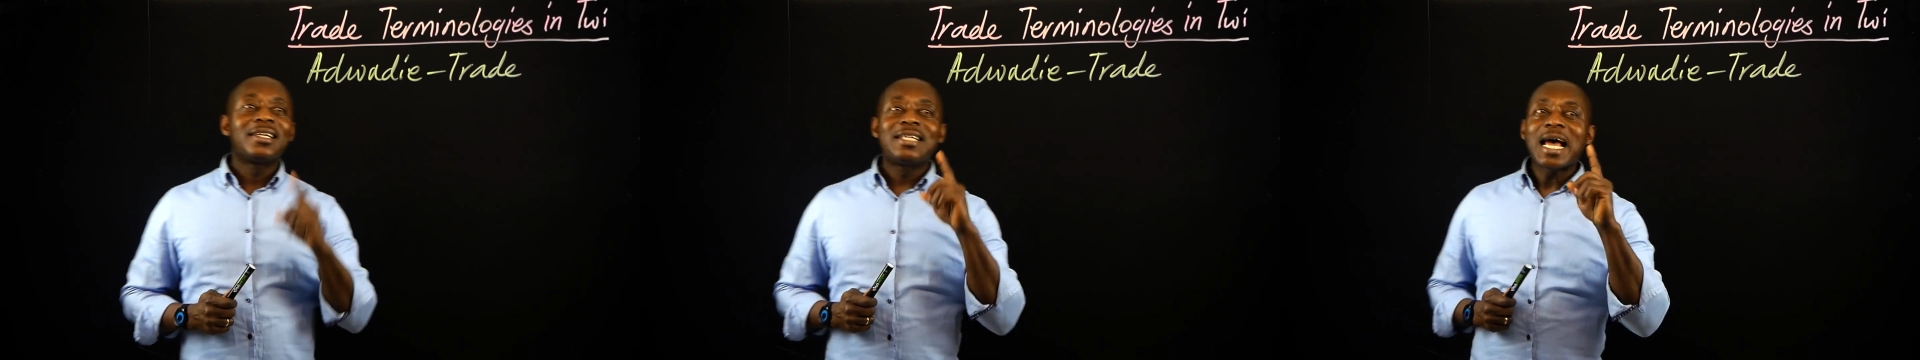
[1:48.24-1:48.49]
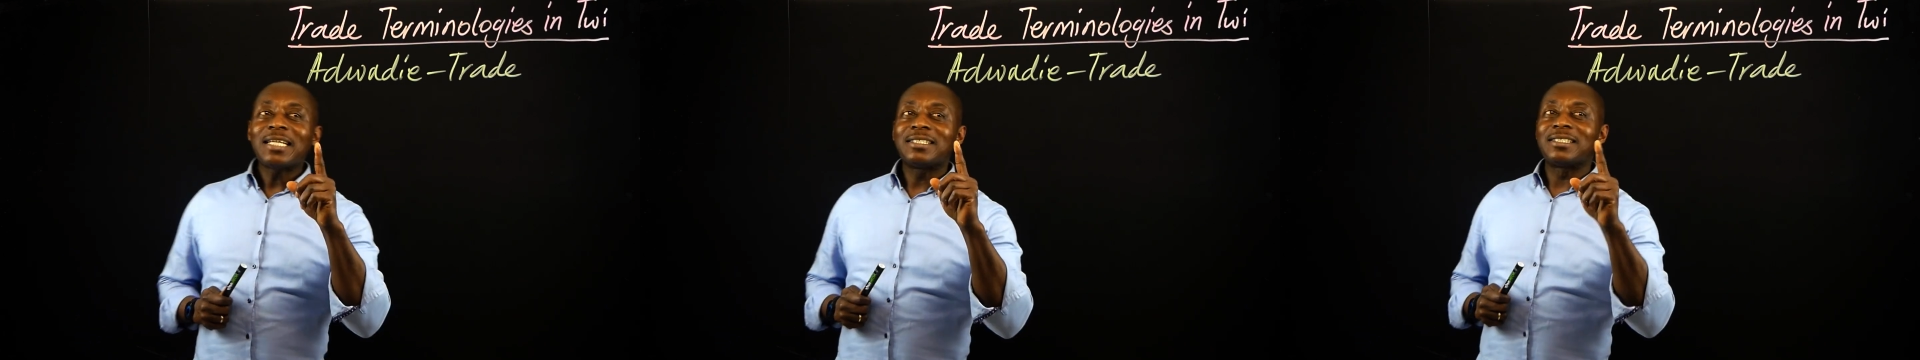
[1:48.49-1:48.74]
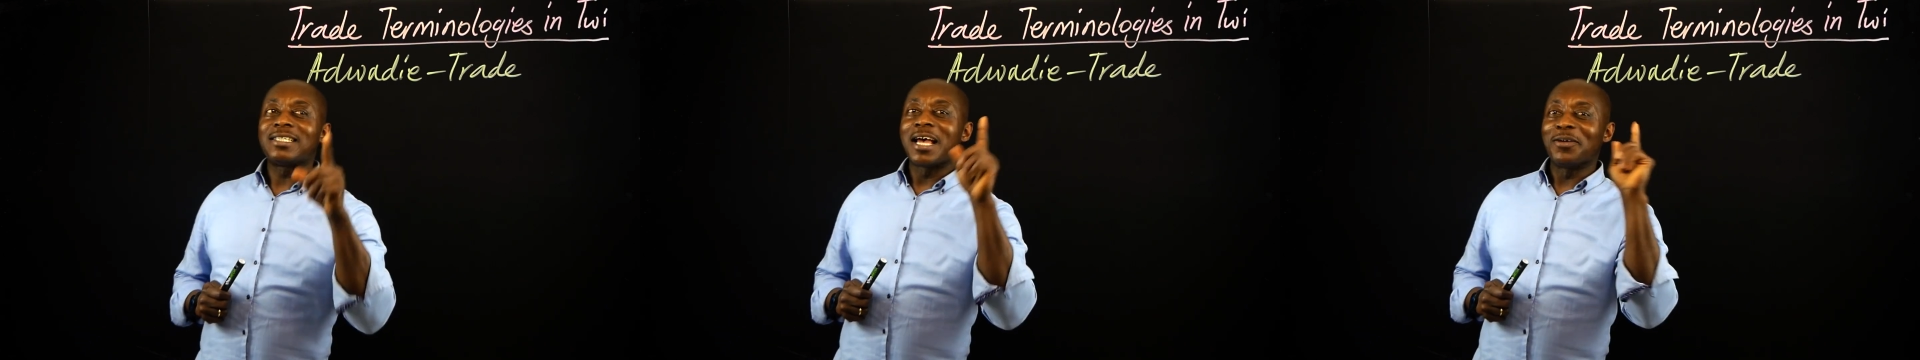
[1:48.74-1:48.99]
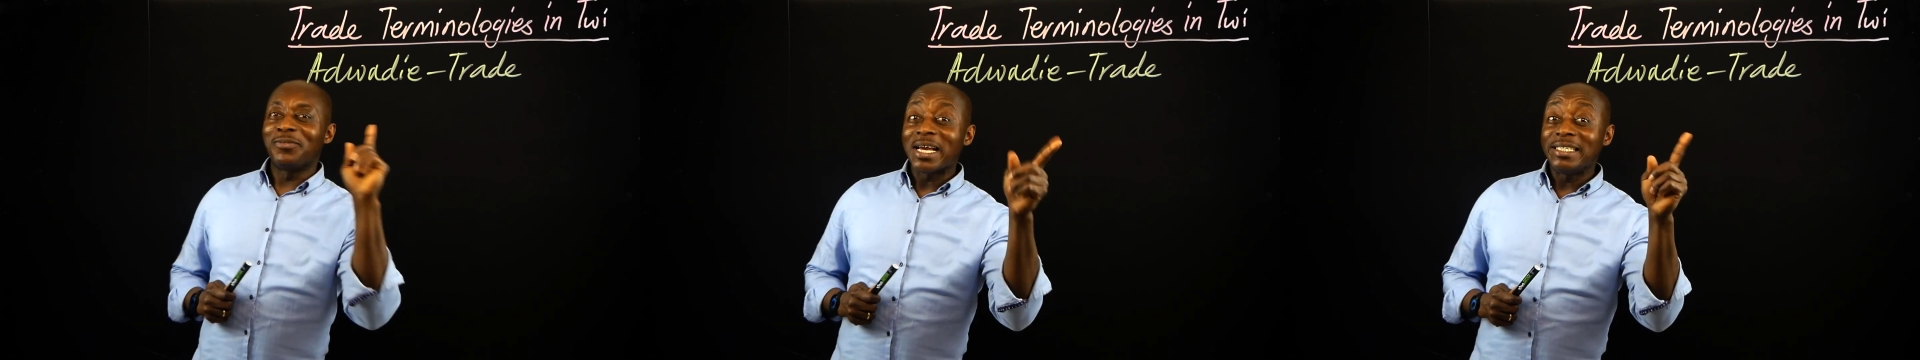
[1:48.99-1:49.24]
That is
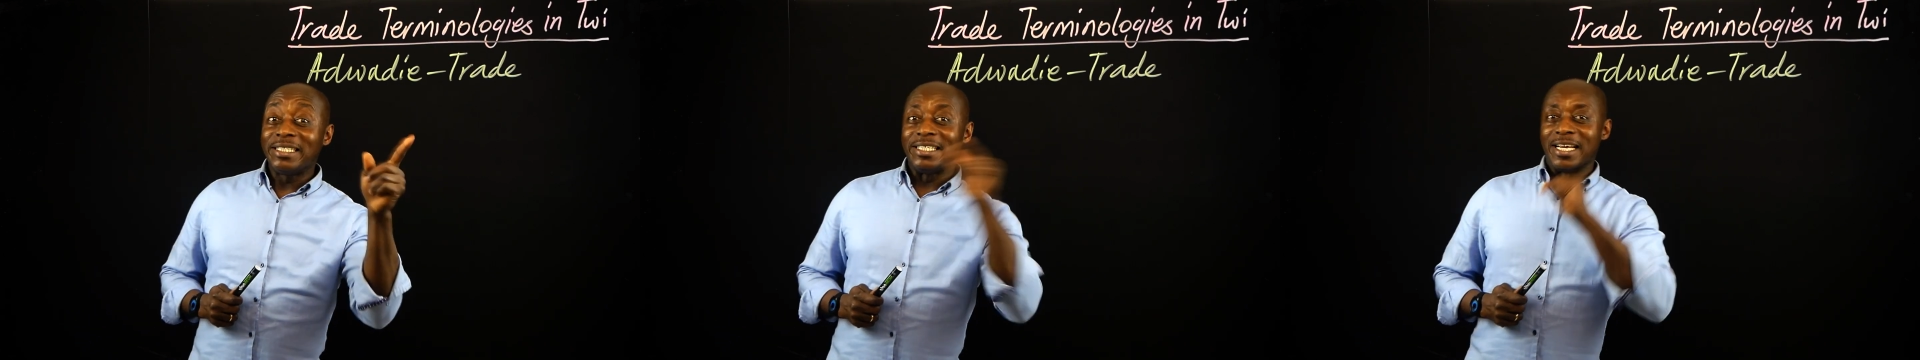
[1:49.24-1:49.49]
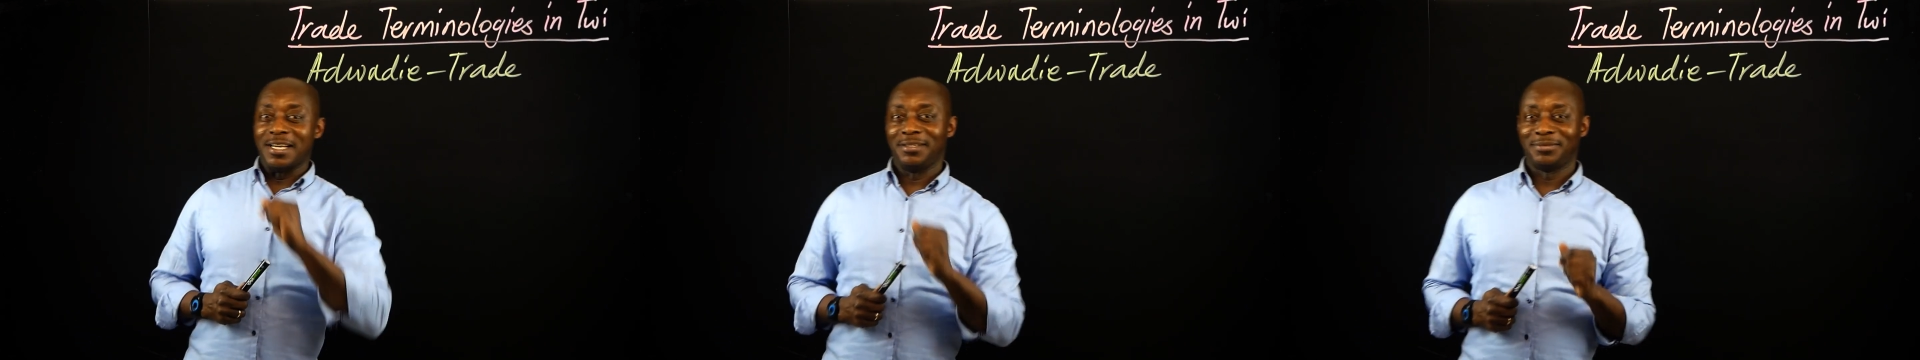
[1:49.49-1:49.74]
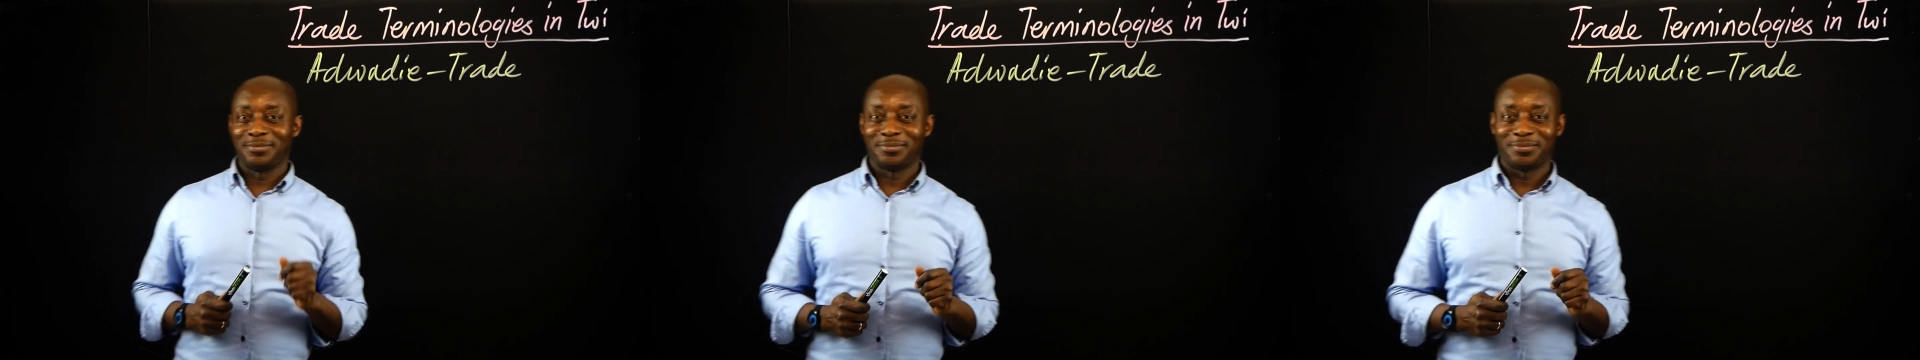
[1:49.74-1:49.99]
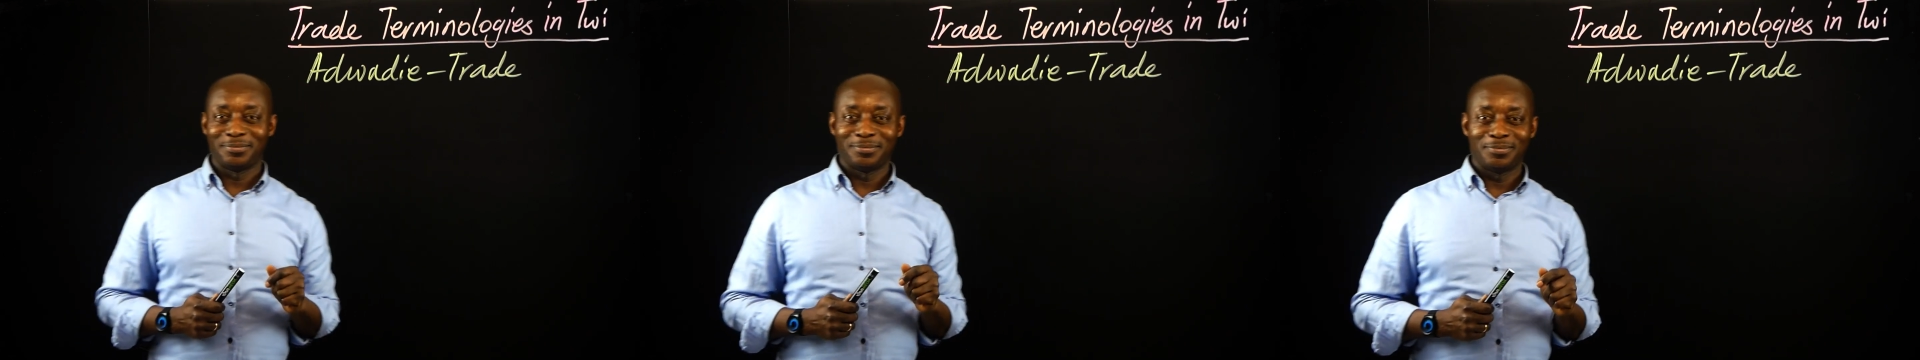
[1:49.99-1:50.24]
Adwadie
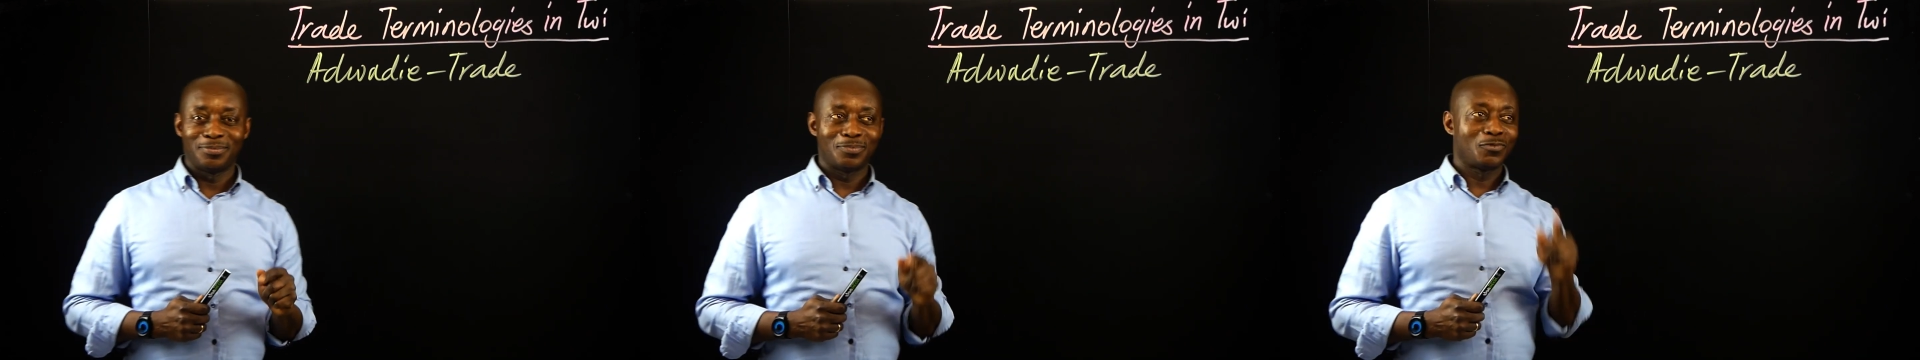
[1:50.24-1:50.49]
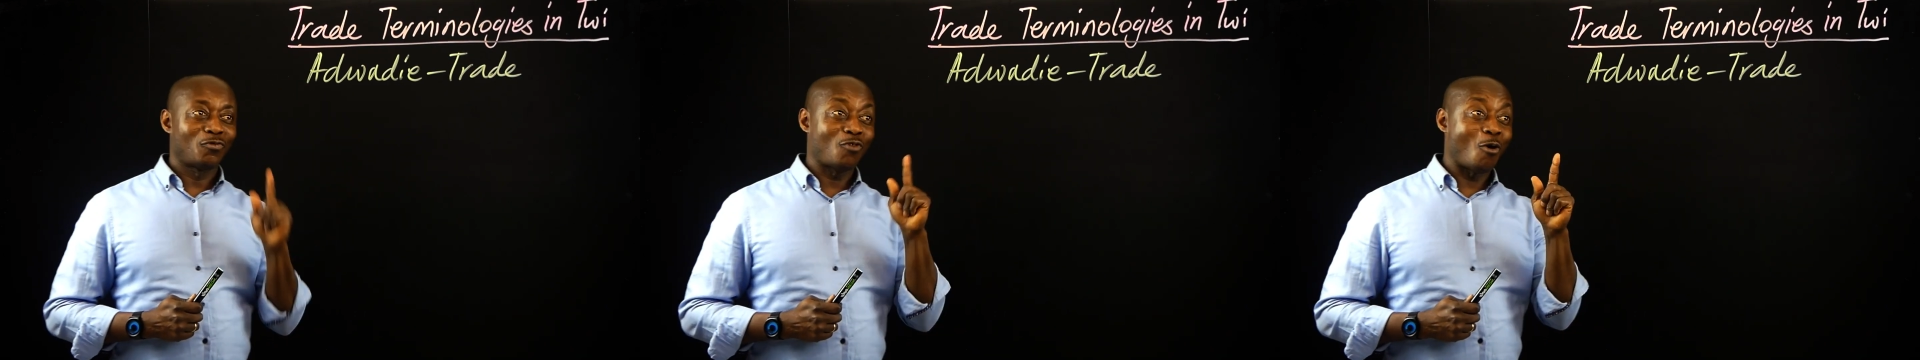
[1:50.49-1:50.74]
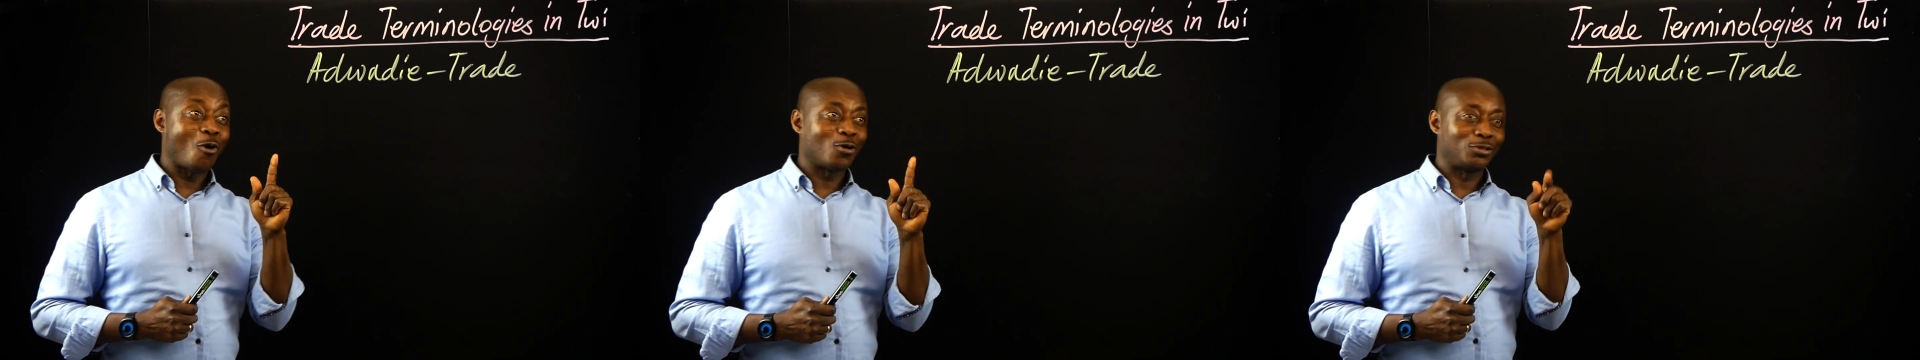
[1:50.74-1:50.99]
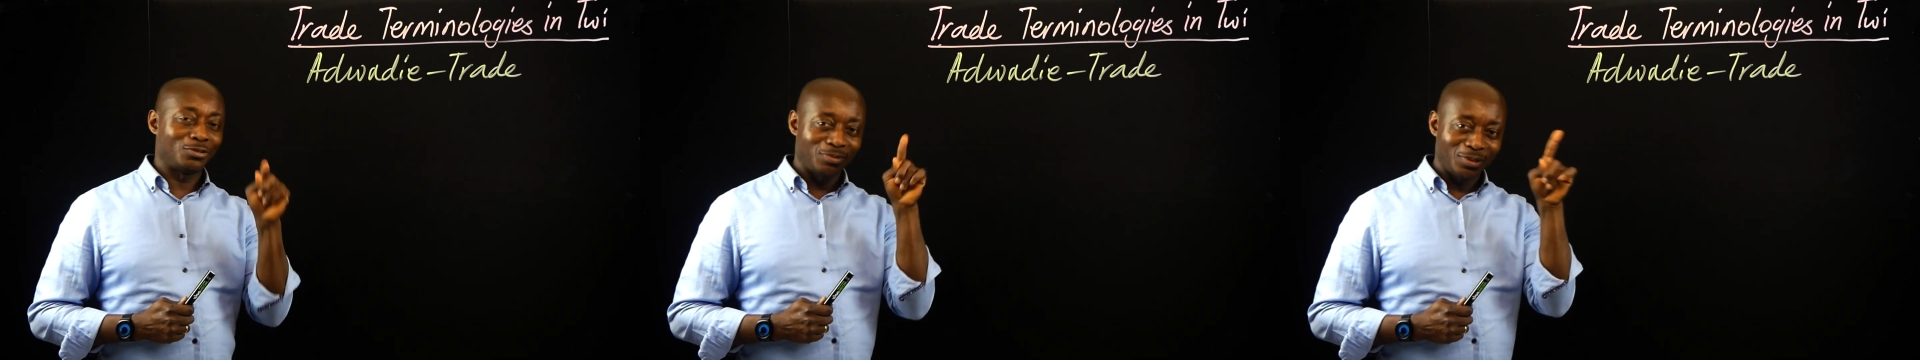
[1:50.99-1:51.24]
for
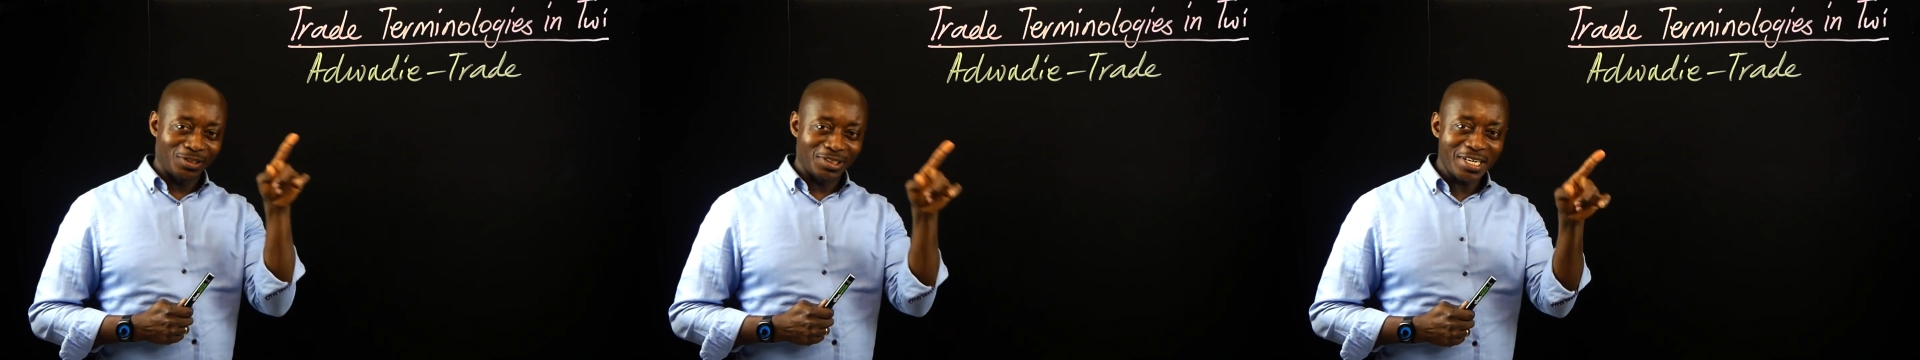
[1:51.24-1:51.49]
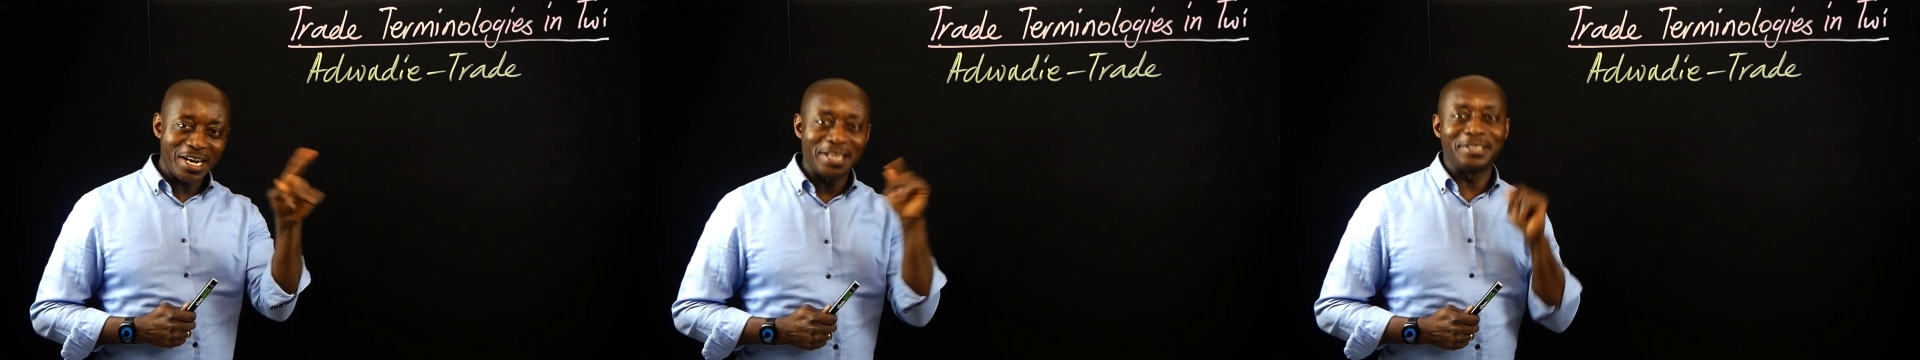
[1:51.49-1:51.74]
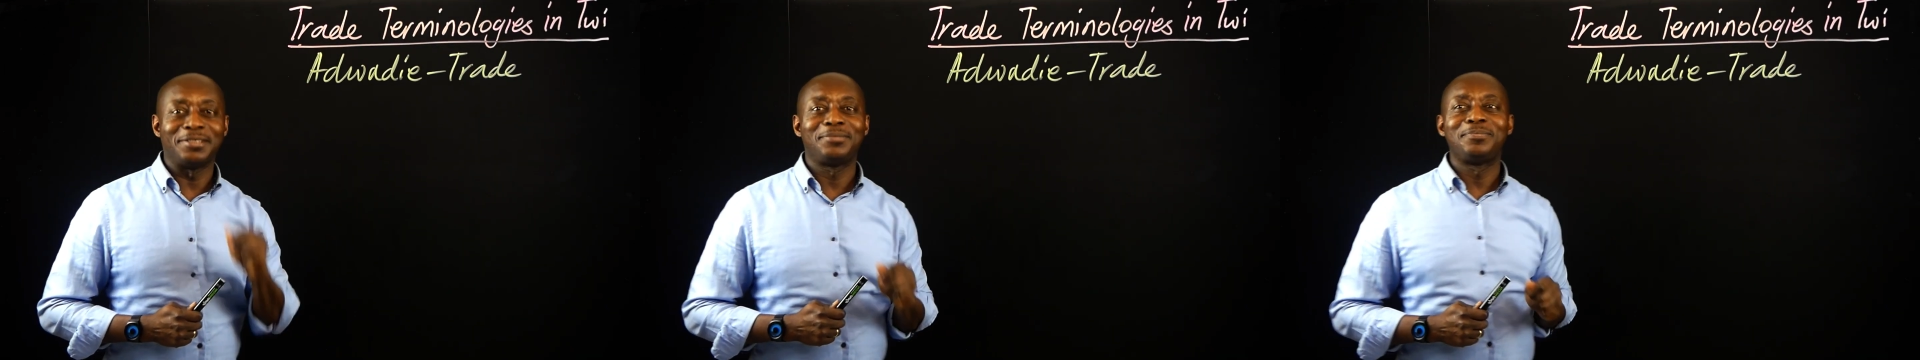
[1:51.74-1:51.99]
what? Trade.